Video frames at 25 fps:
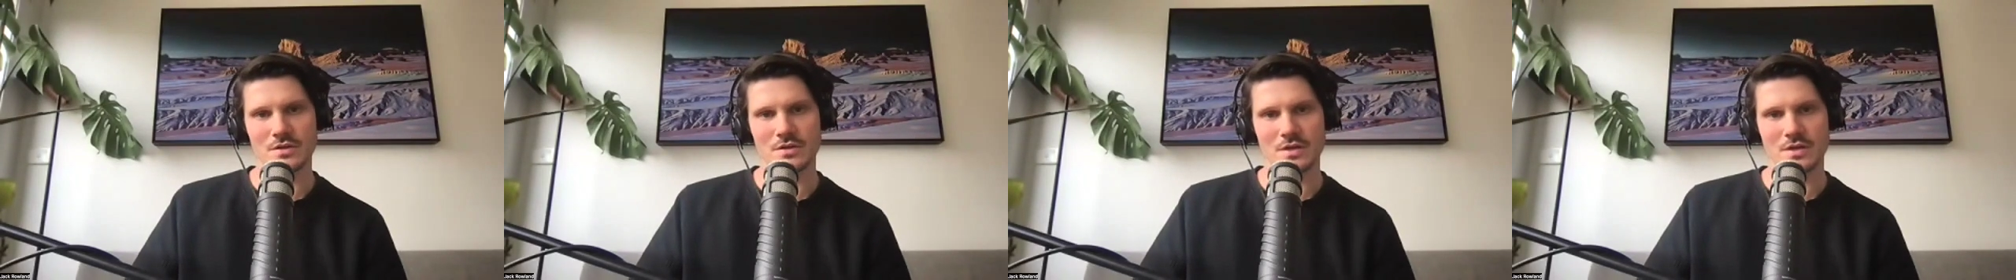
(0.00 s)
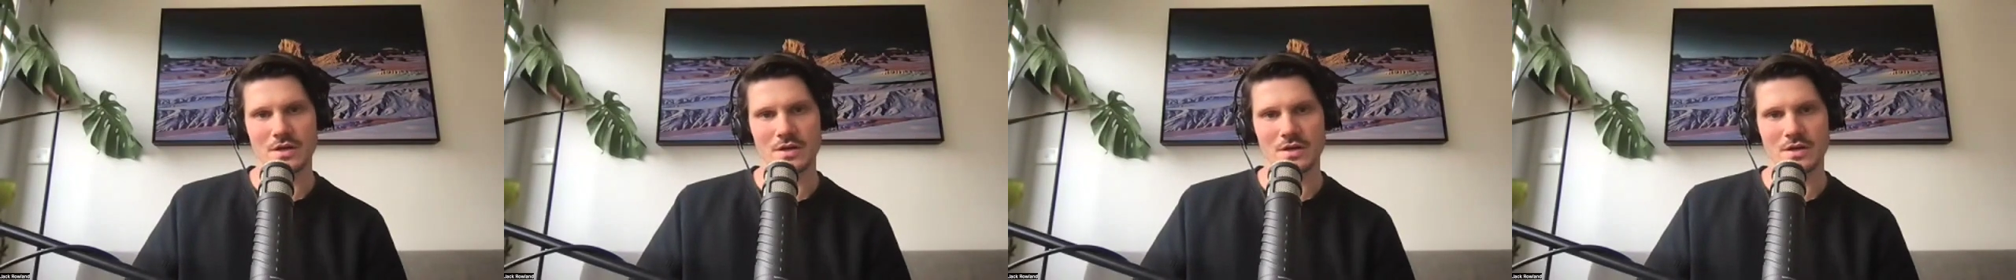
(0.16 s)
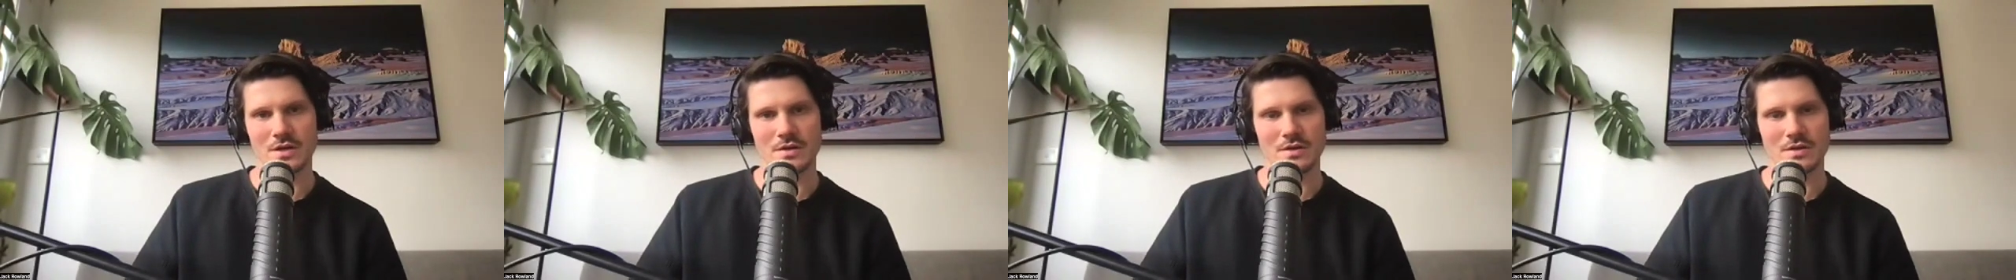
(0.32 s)

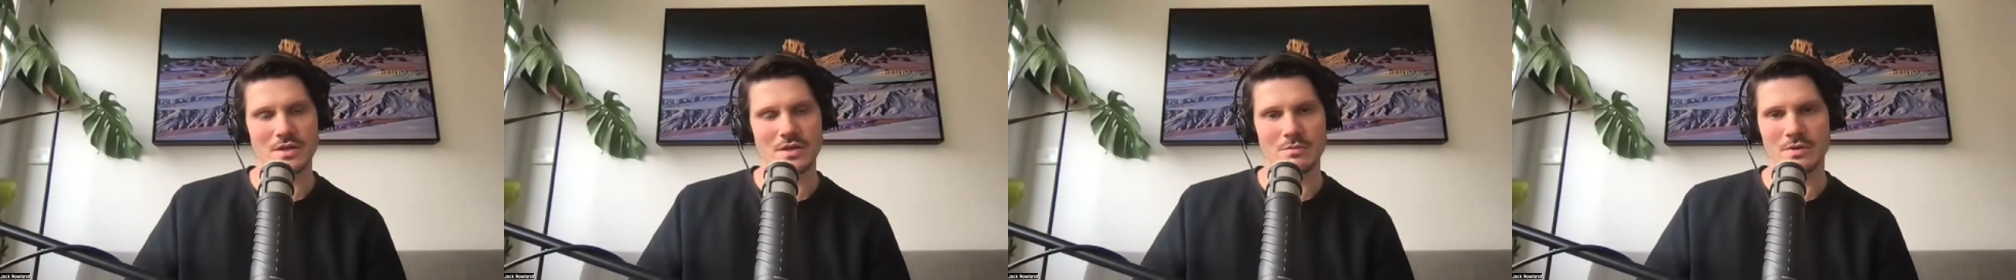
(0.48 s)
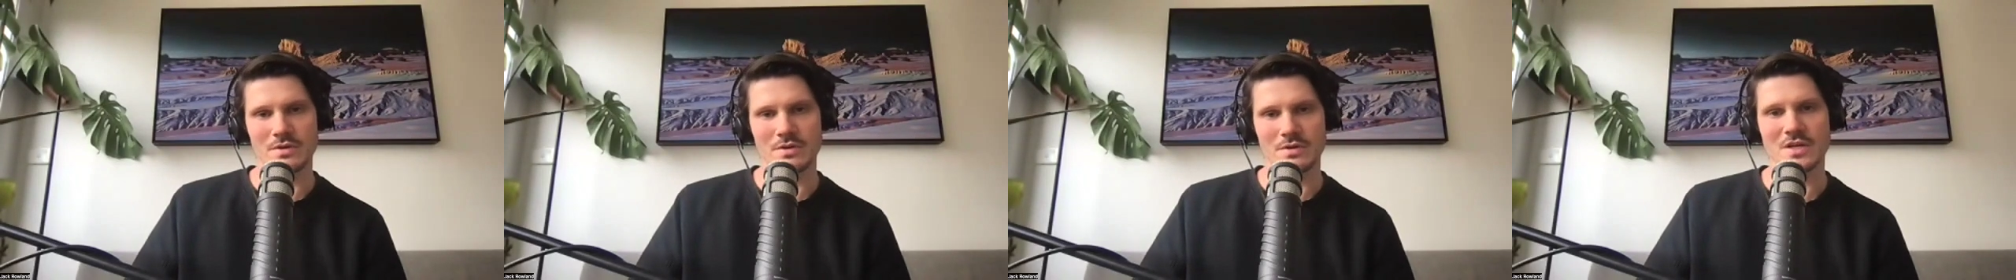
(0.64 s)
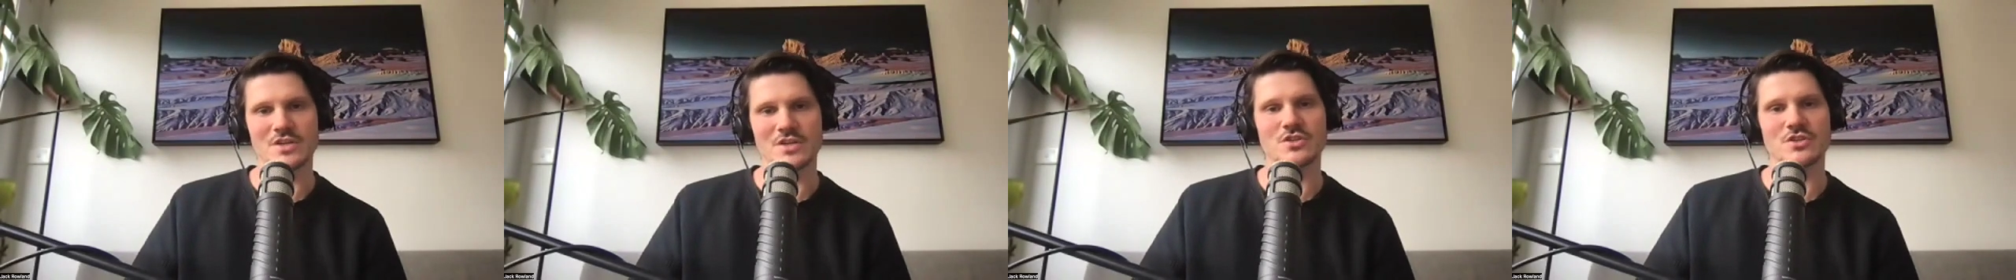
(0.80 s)
I think
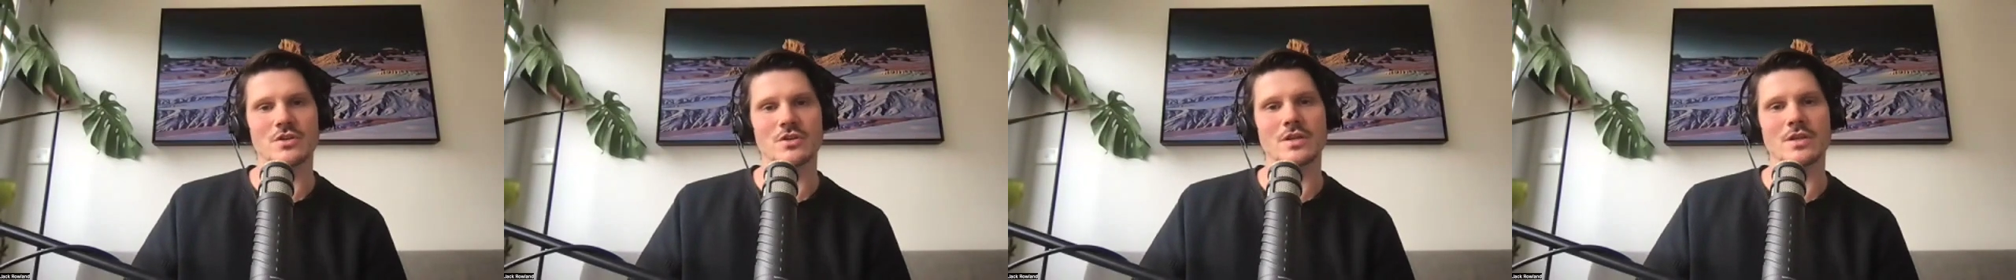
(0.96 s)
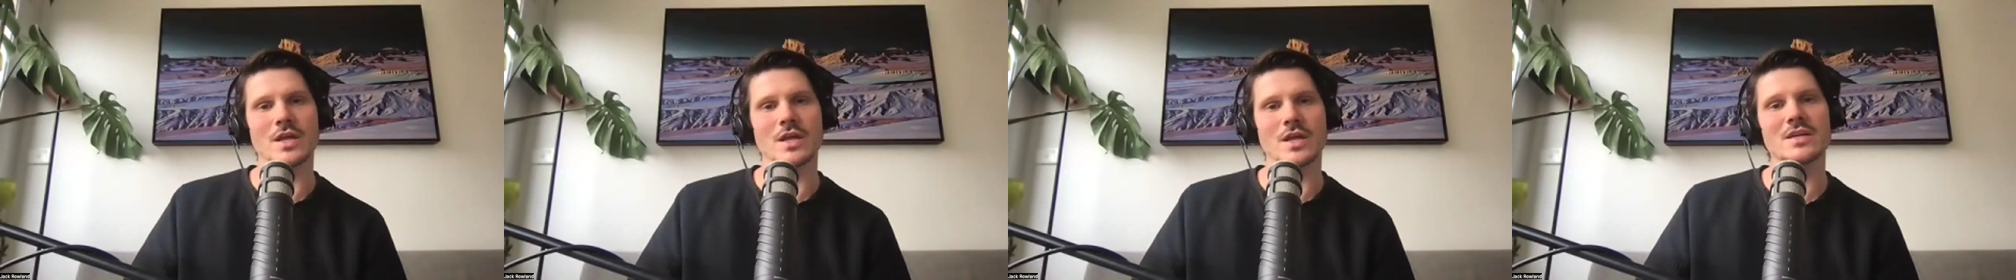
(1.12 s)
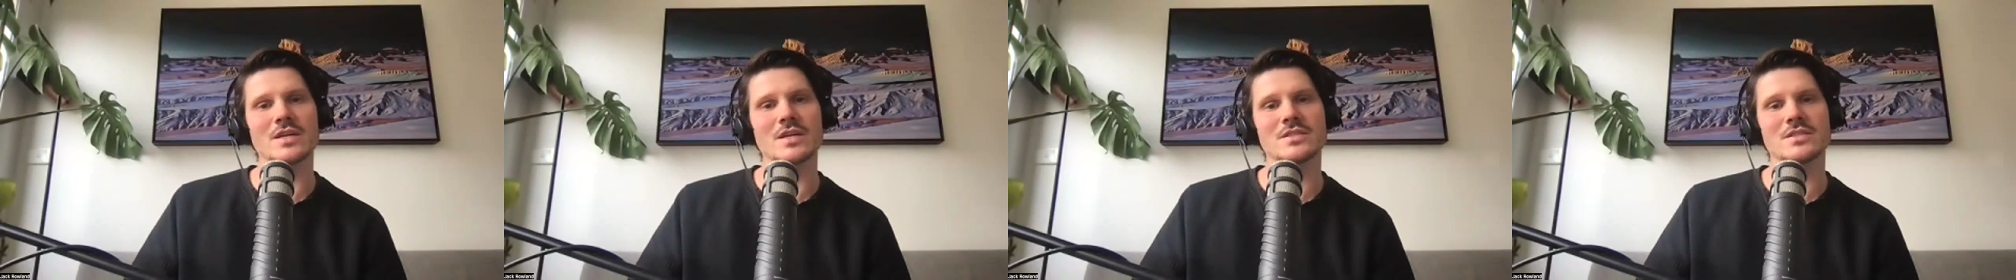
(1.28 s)
we touched on it
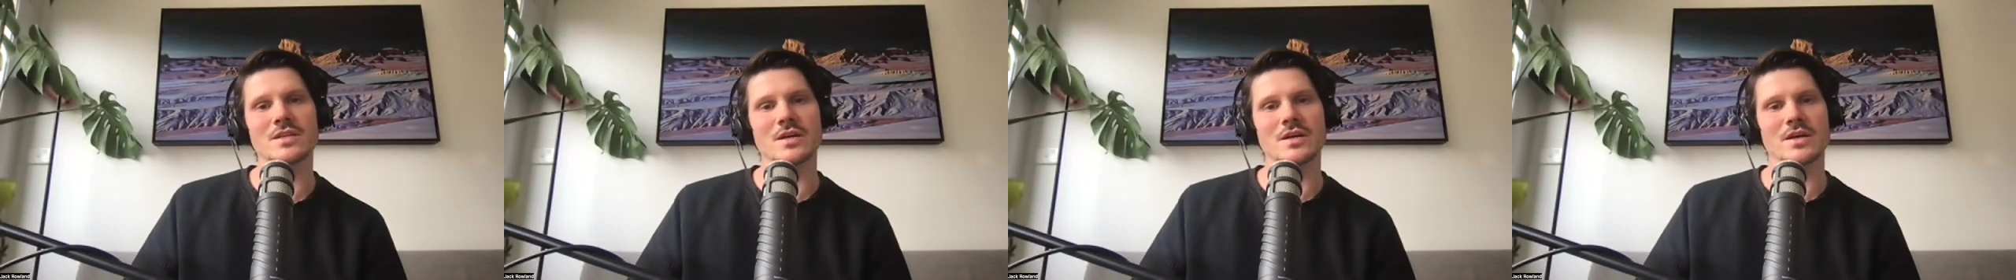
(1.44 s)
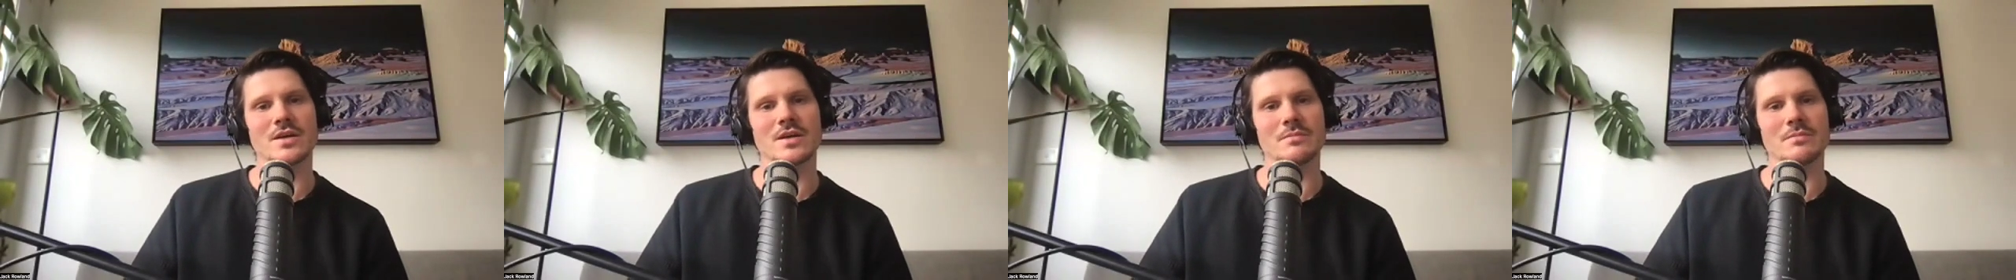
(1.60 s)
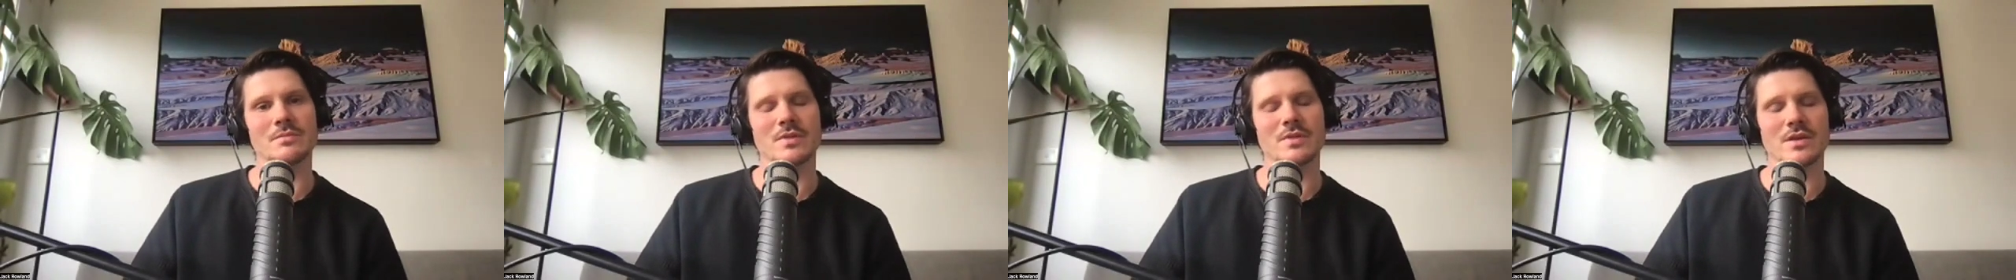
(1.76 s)
last
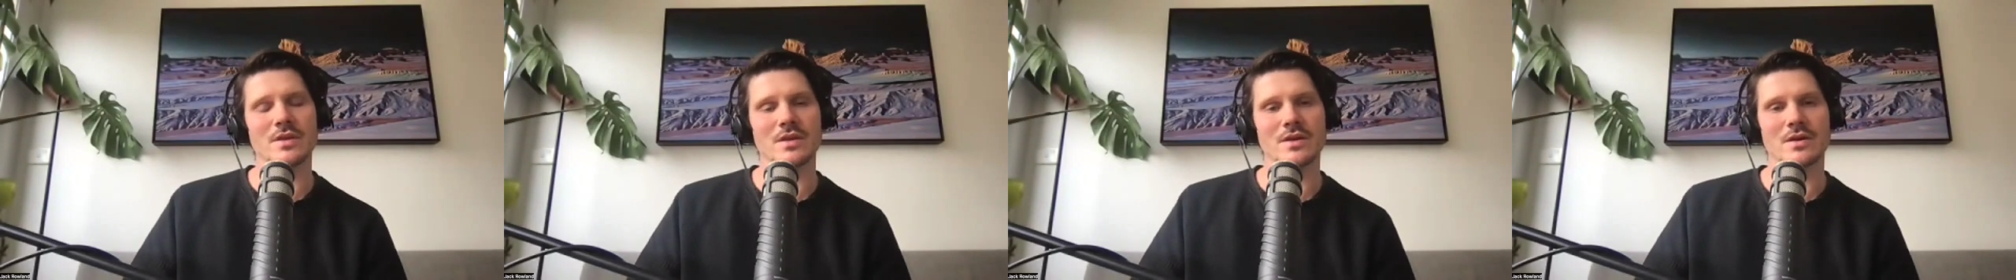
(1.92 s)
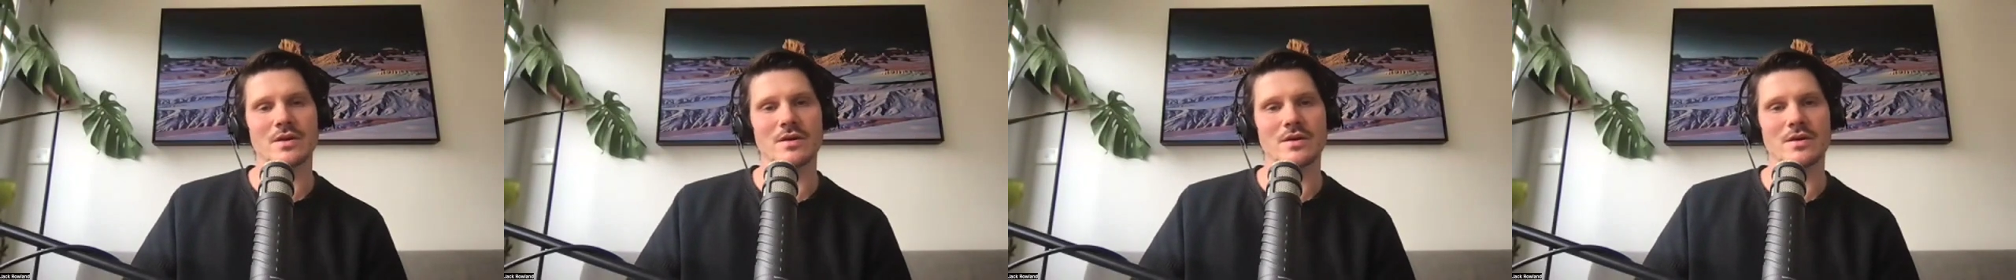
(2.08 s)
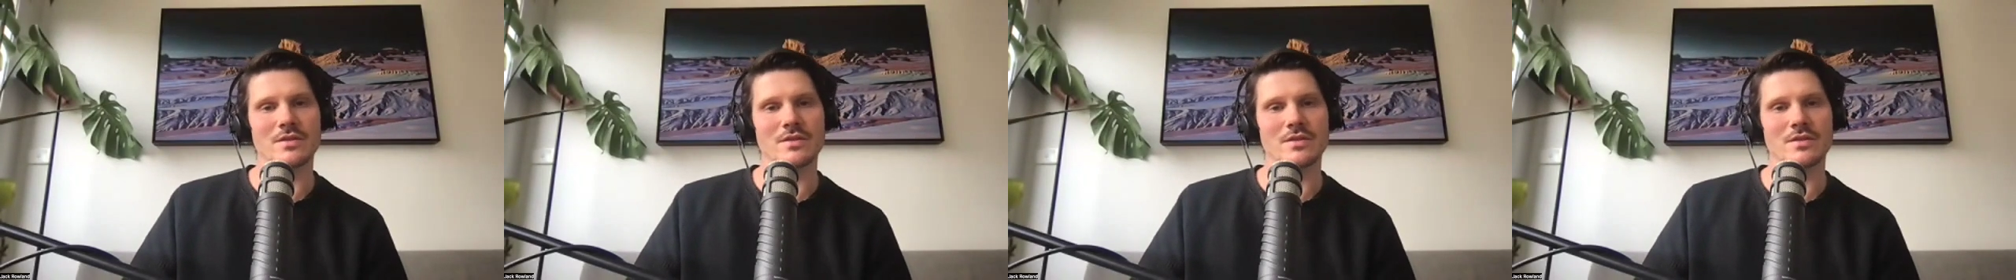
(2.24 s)
time, the